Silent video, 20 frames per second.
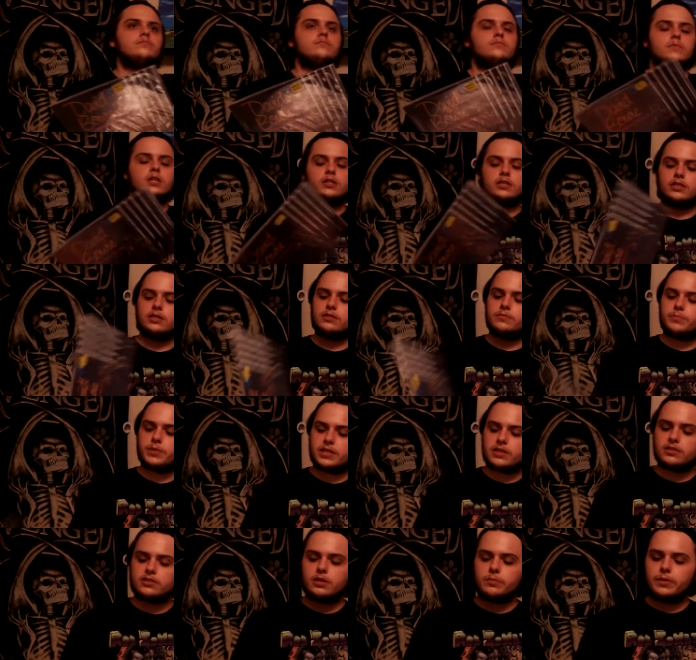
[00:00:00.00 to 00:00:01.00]
Again, picked
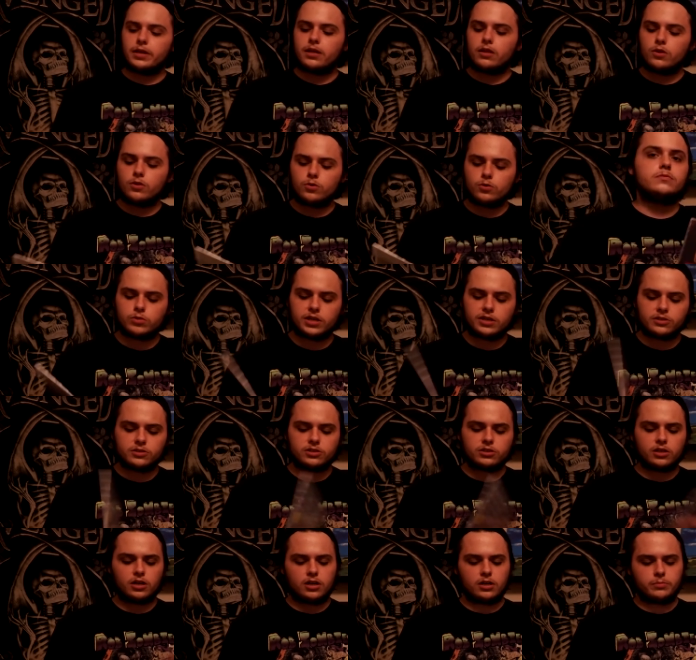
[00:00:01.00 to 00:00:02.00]
this up at a local record
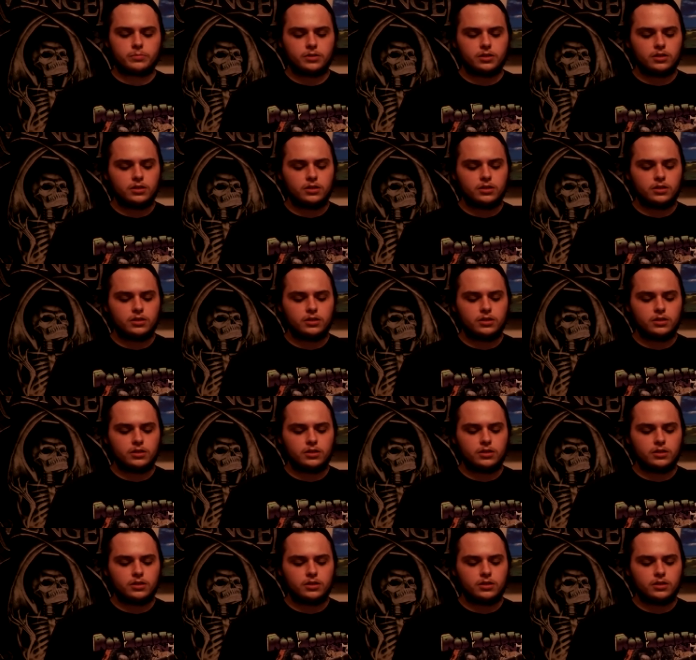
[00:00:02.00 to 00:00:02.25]
shop.